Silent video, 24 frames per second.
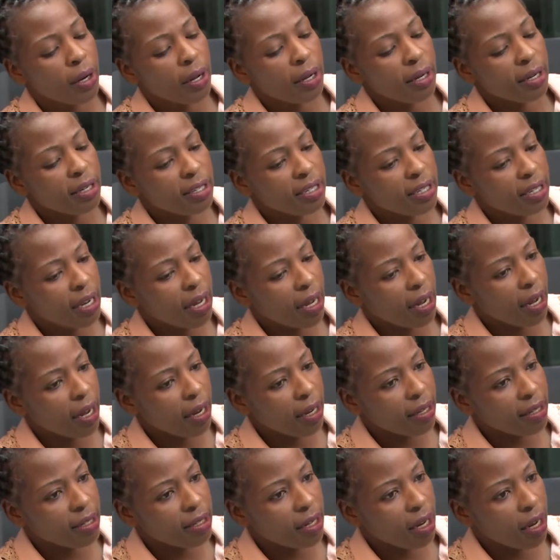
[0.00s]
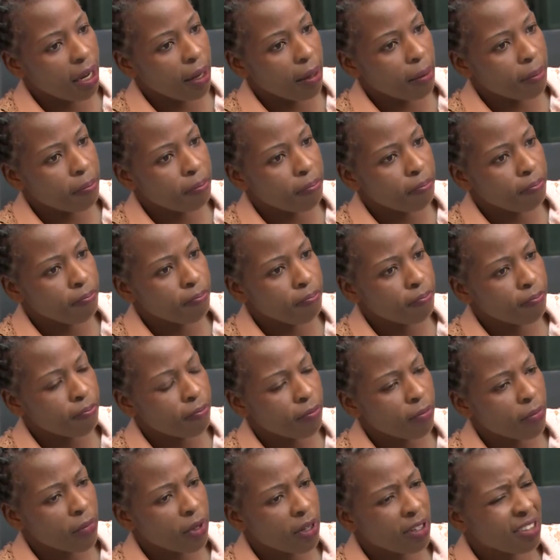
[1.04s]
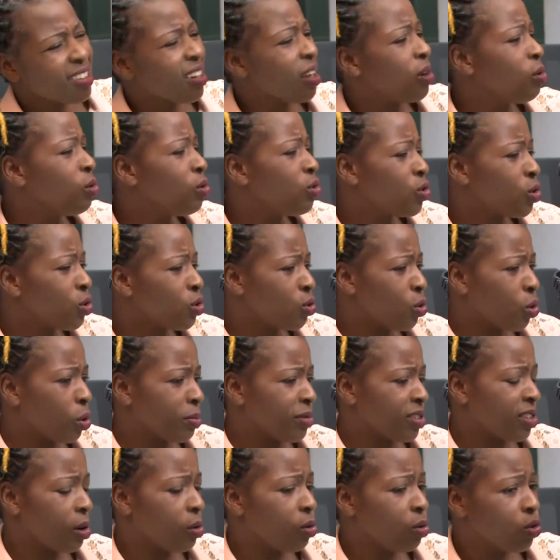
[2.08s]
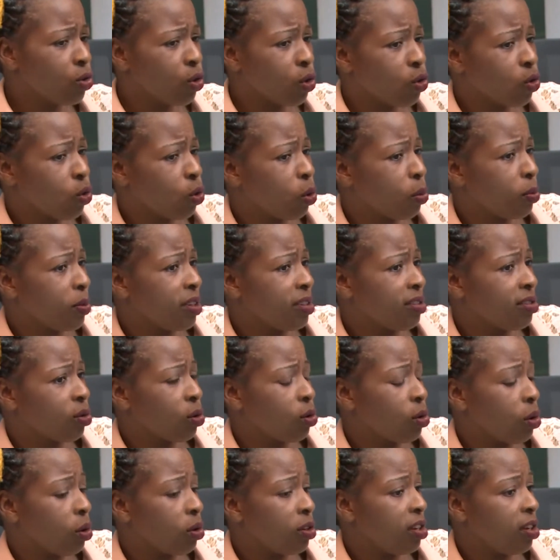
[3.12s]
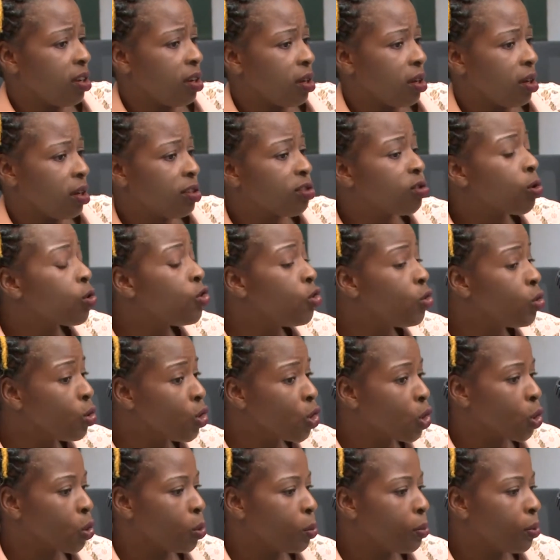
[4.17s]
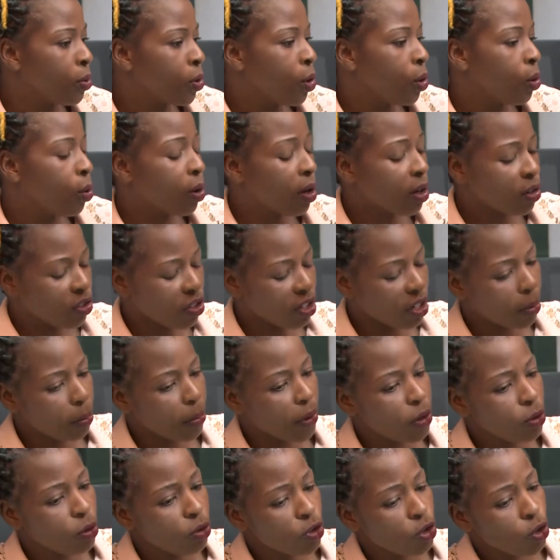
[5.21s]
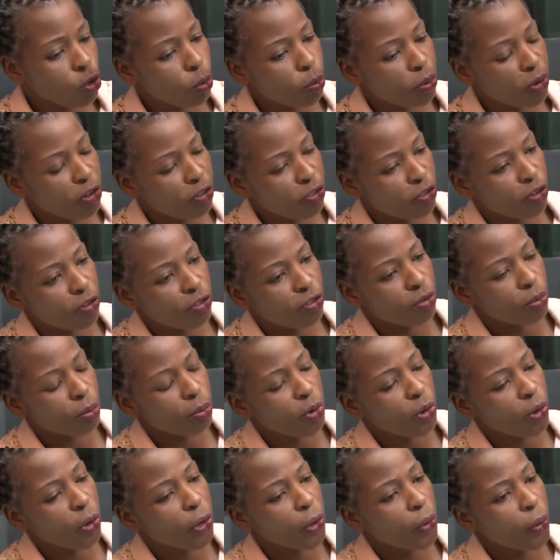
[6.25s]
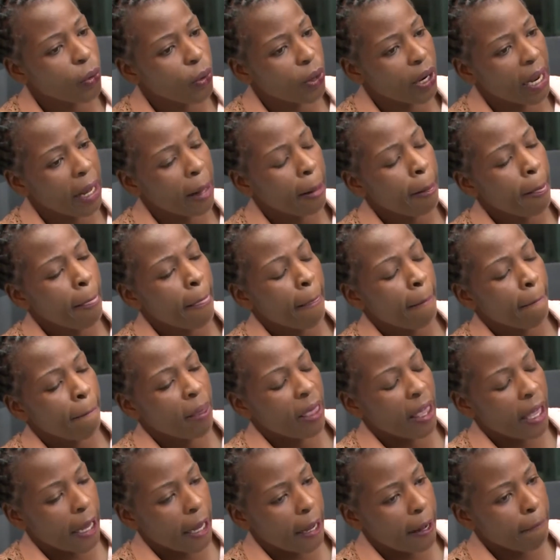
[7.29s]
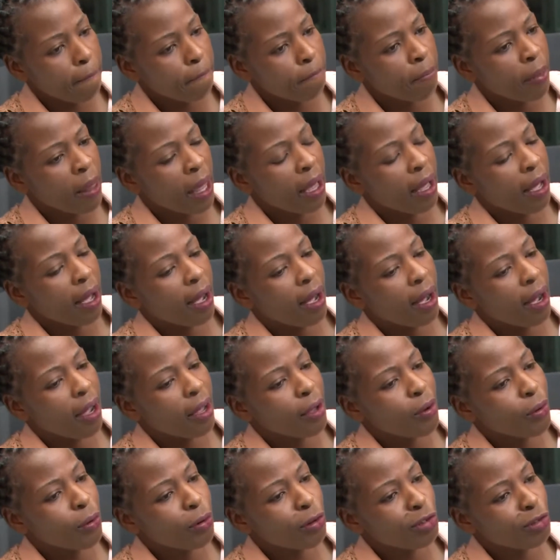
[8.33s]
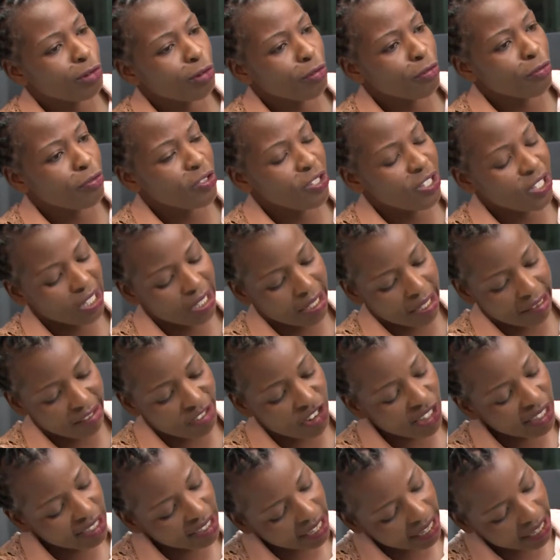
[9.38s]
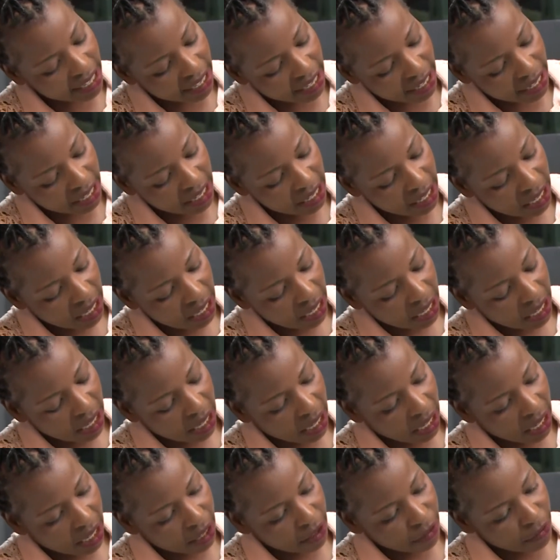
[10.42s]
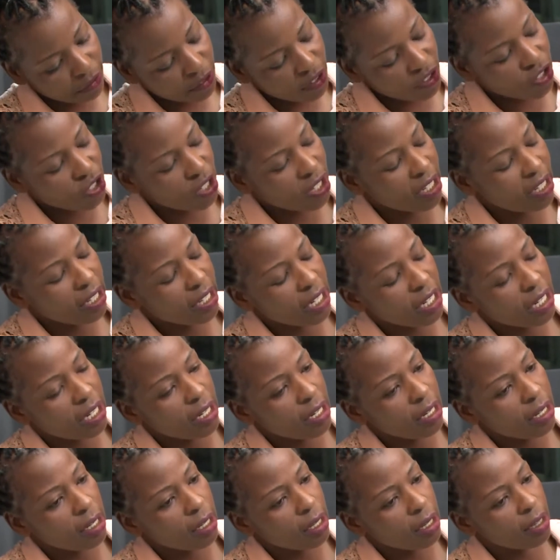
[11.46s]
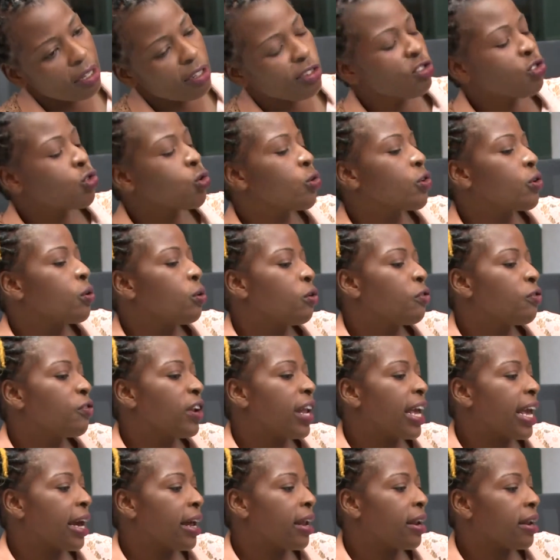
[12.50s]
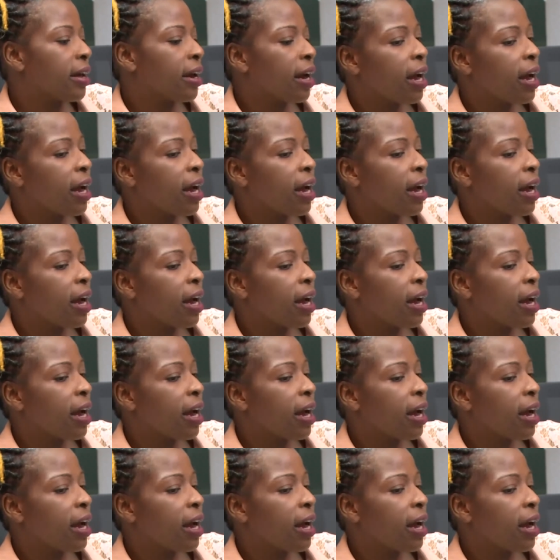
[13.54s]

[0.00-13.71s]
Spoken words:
Ndikaita Saloon.com. Saloon.com is it's on YouTube. Ukatenda pa YouTube izvezvi unoiona. Yeah. I also featured recently. I featured in the story of Nehanda.